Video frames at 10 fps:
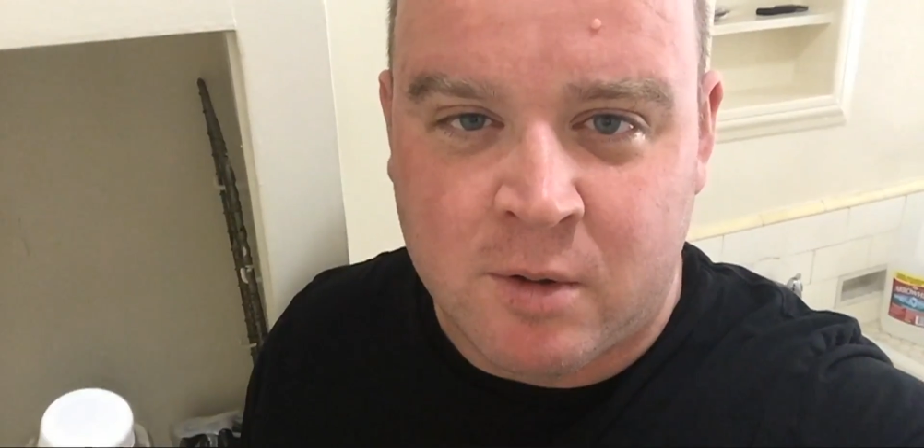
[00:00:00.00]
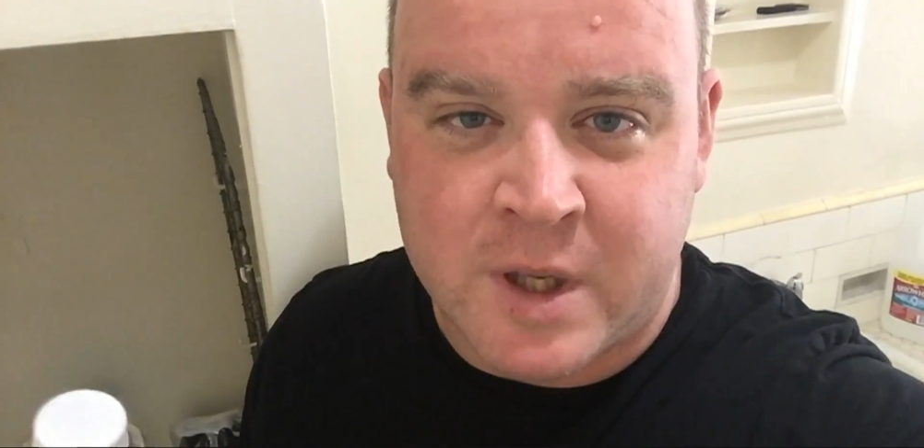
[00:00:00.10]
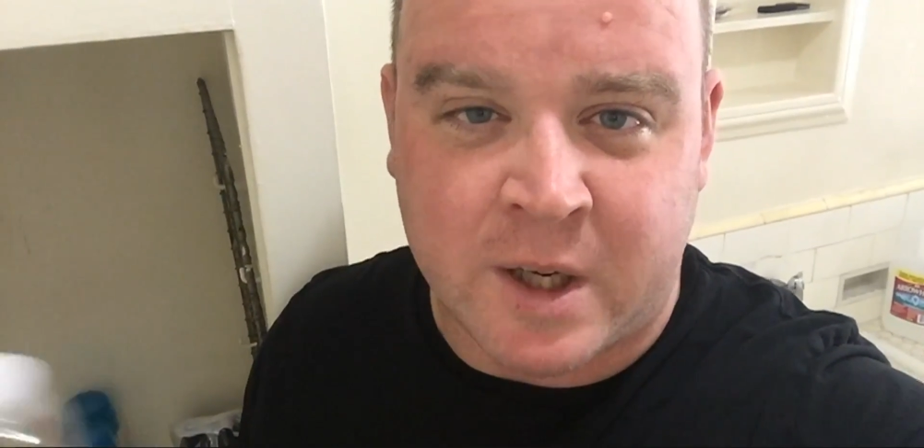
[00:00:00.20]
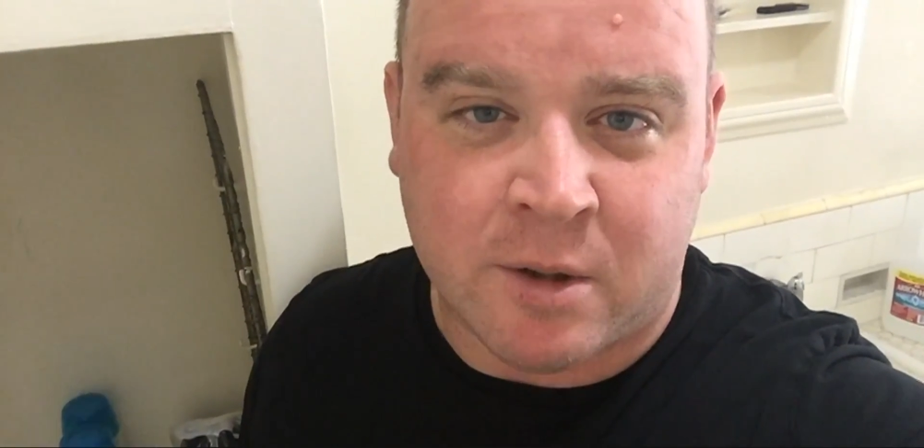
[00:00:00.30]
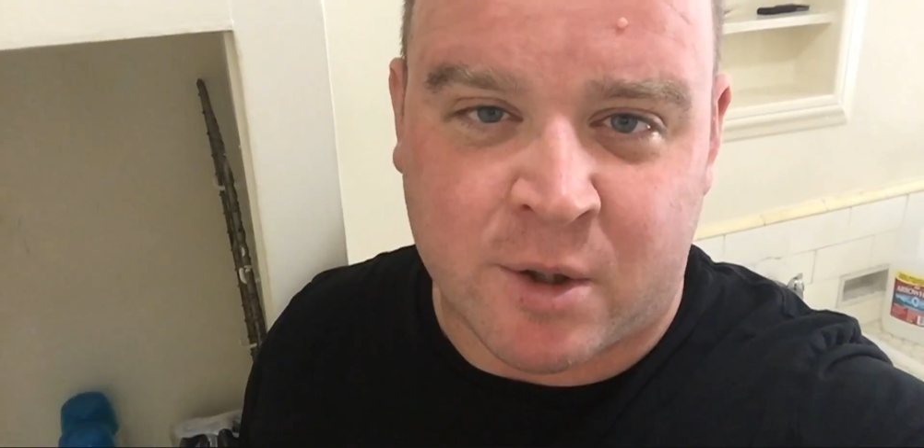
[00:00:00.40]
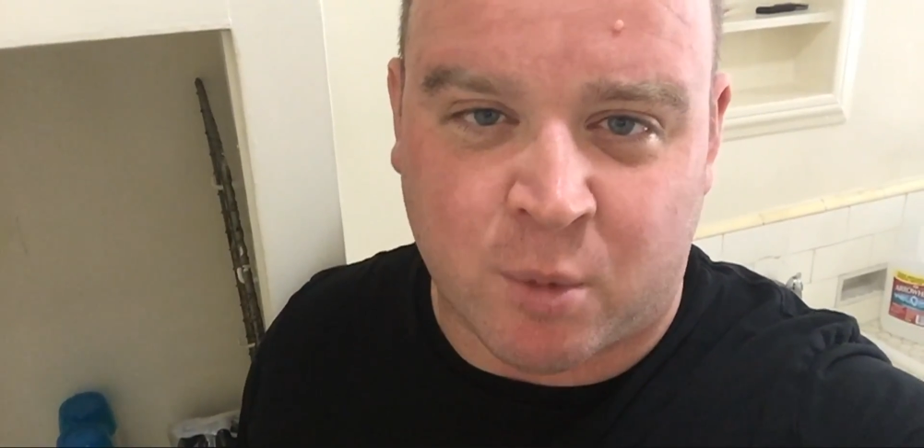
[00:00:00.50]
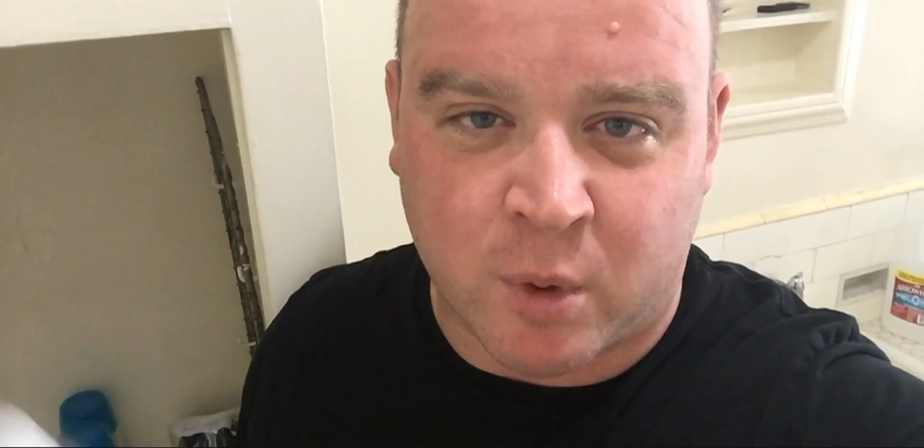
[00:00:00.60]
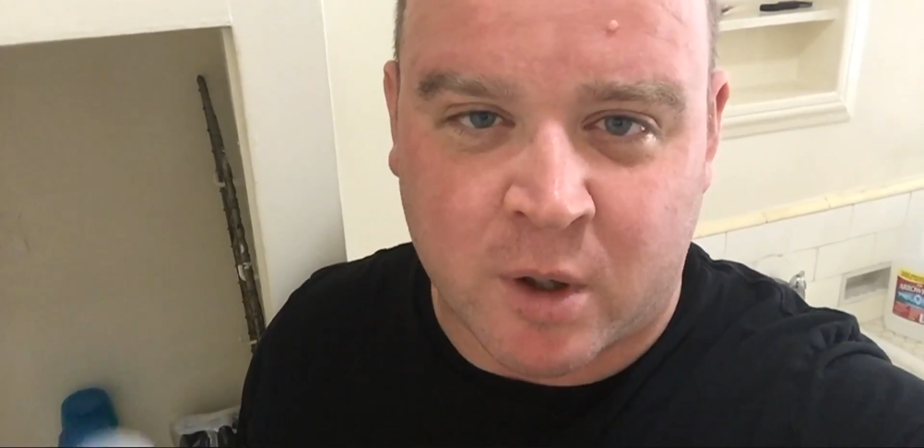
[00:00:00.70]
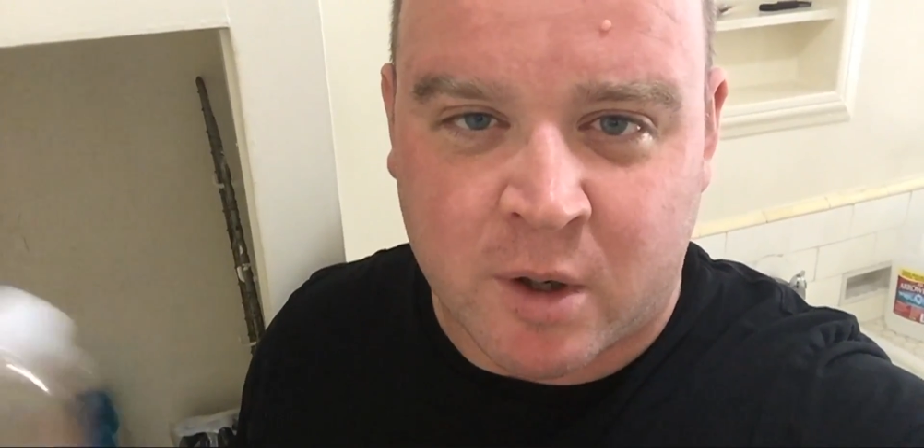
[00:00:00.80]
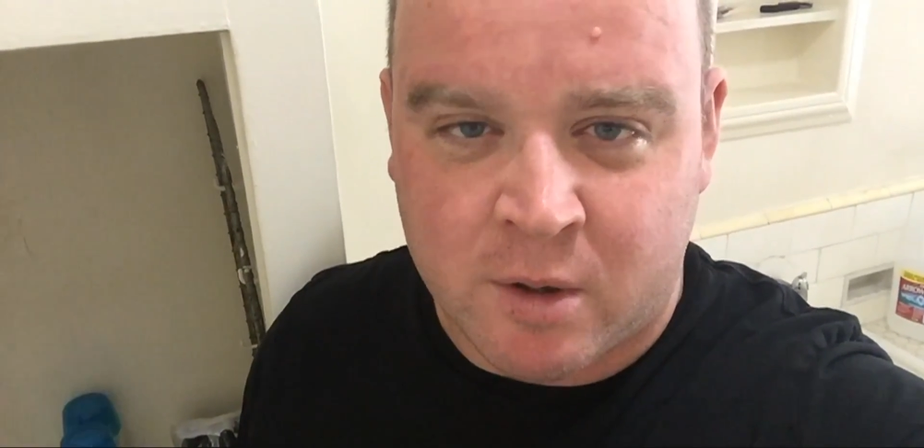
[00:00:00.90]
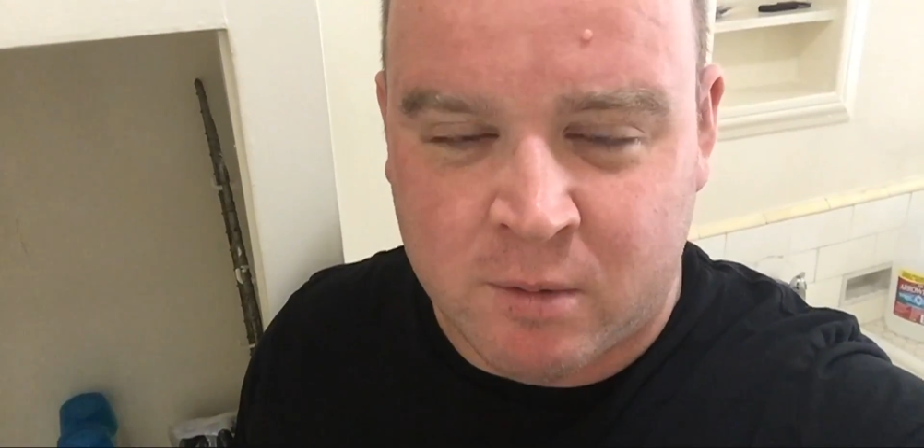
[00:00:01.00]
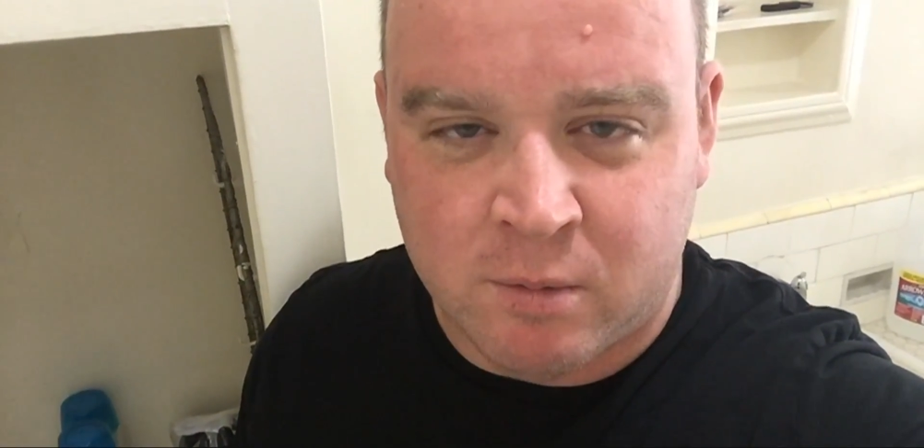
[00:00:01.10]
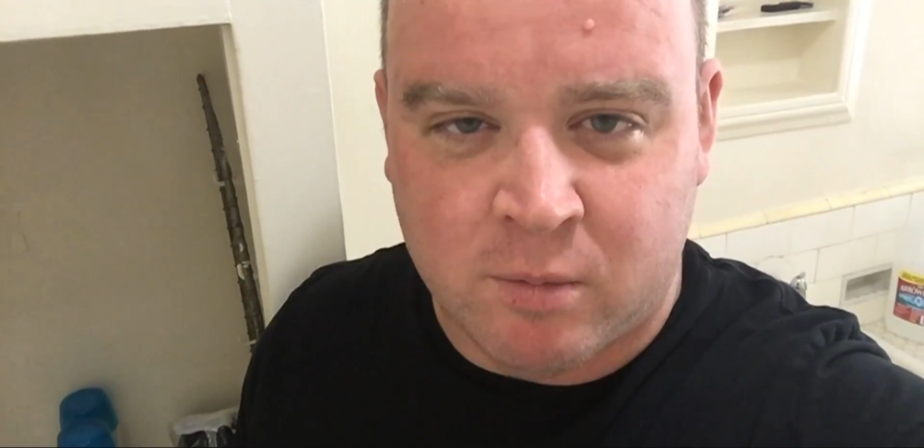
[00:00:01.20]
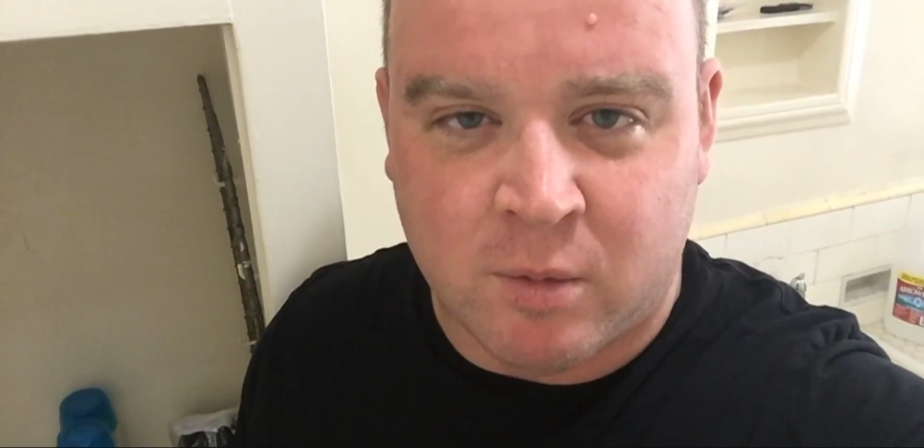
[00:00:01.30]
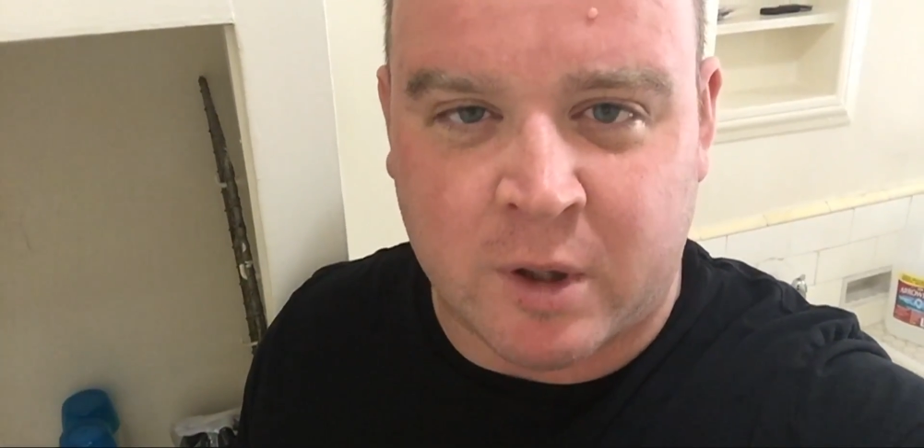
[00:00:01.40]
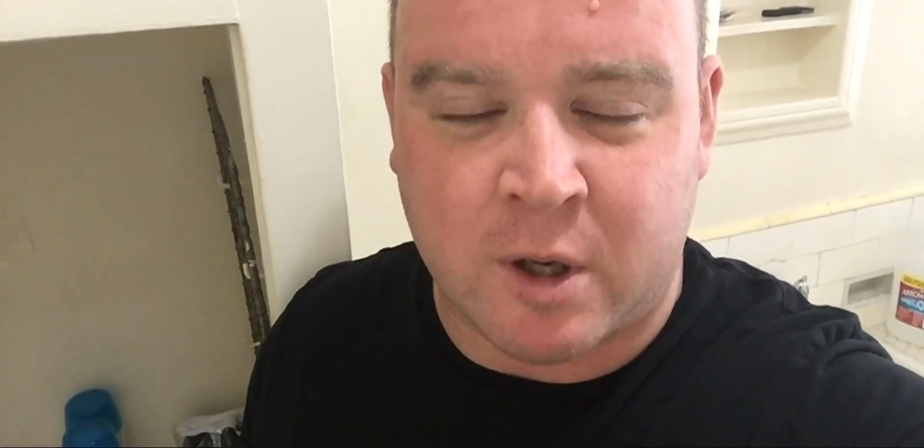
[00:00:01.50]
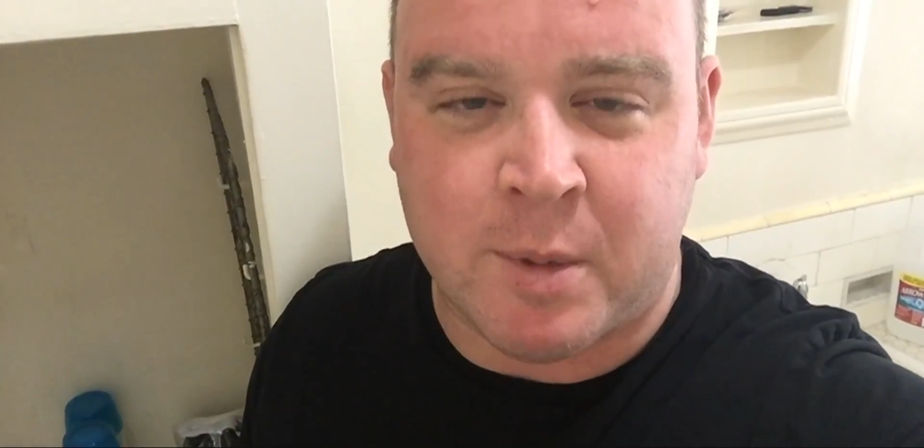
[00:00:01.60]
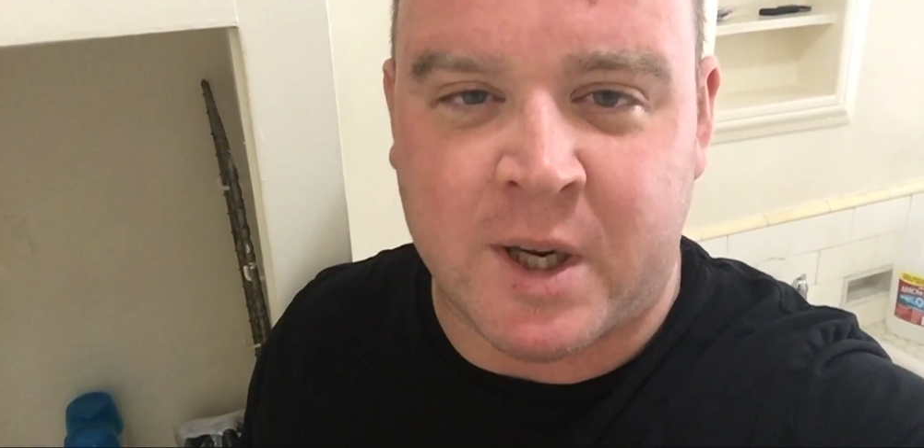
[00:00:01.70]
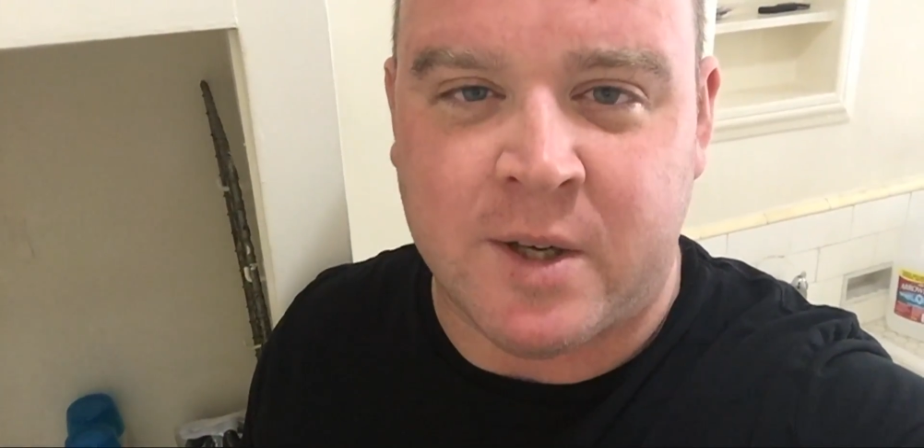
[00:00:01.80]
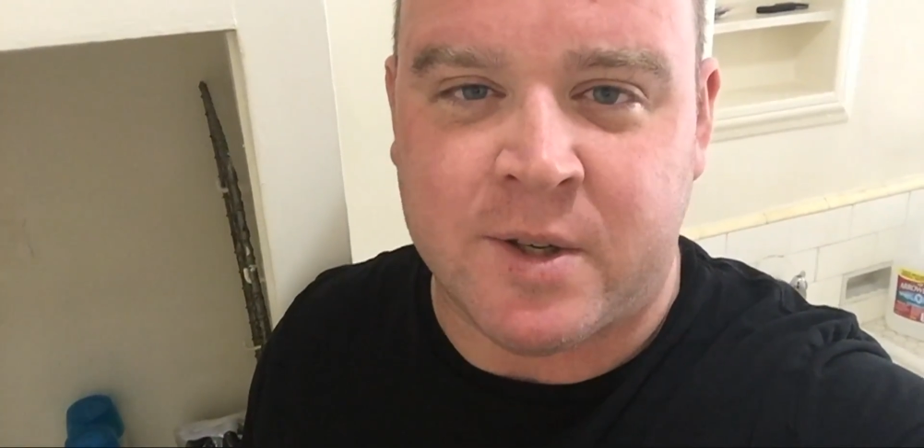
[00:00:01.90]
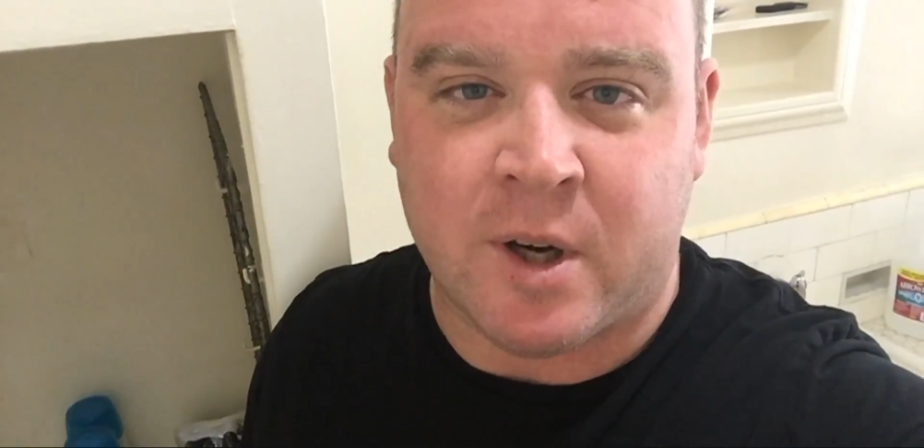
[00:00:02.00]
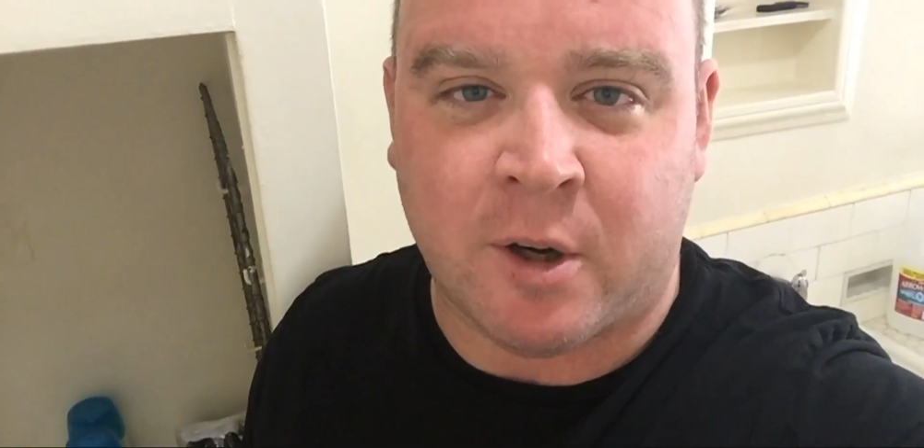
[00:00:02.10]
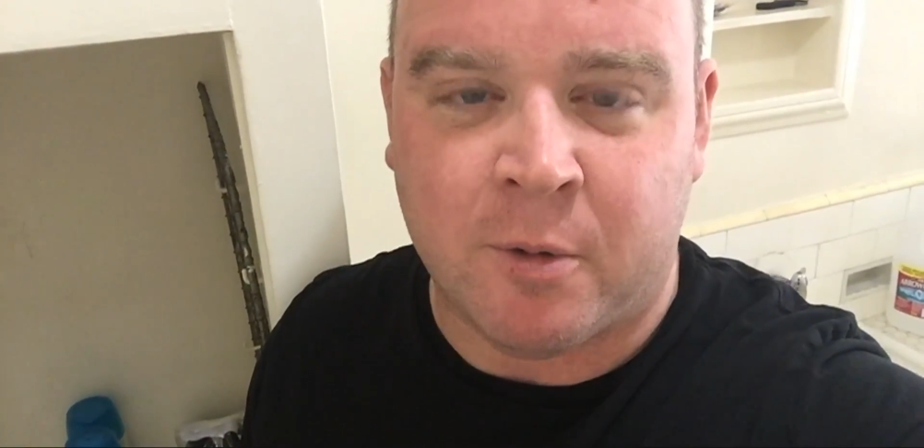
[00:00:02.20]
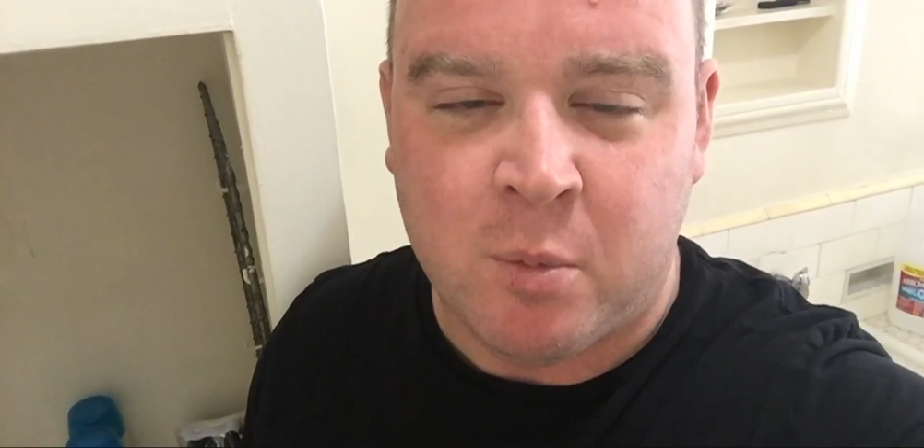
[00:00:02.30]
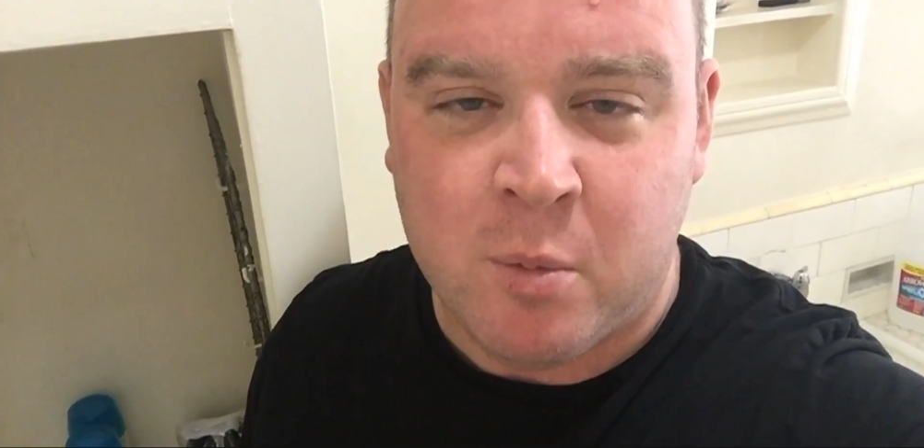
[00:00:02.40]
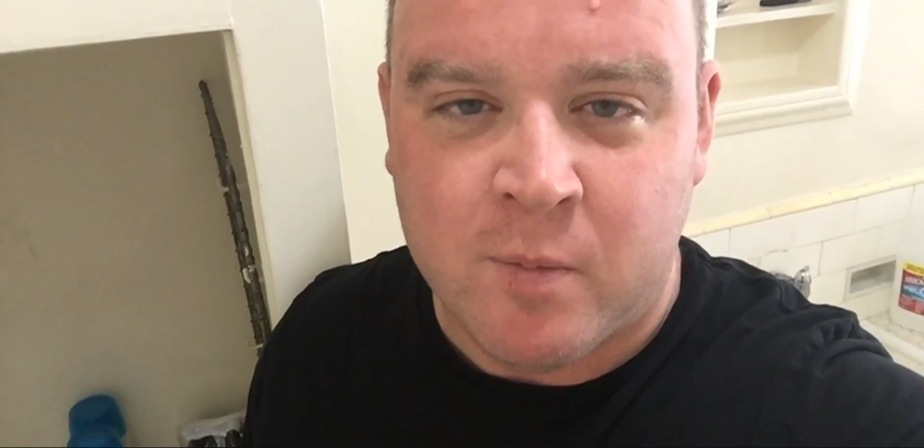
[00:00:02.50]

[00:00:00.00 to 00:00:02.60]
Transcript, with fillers: dinner to work a little bit easier,